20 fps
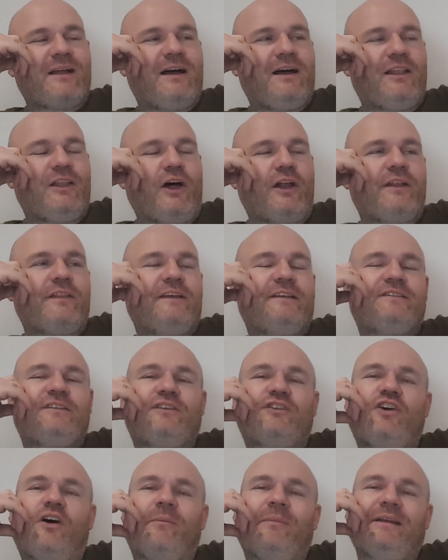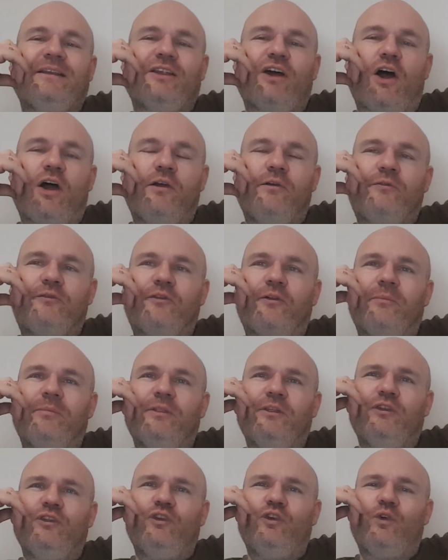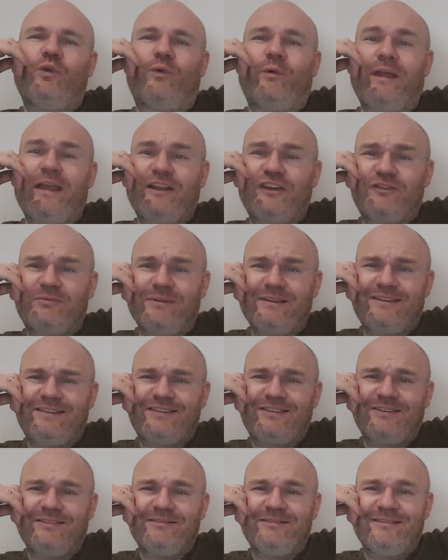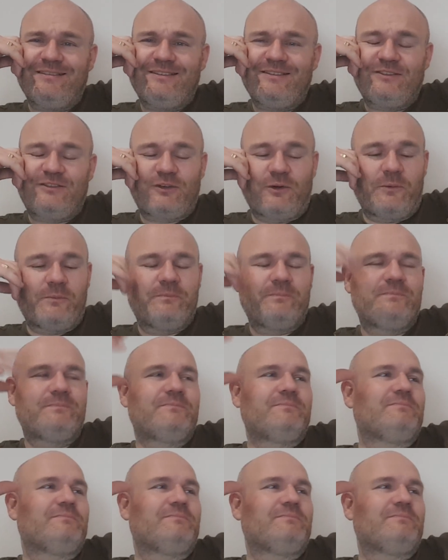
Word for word: a lot of this is coming now from the new arrangements. So,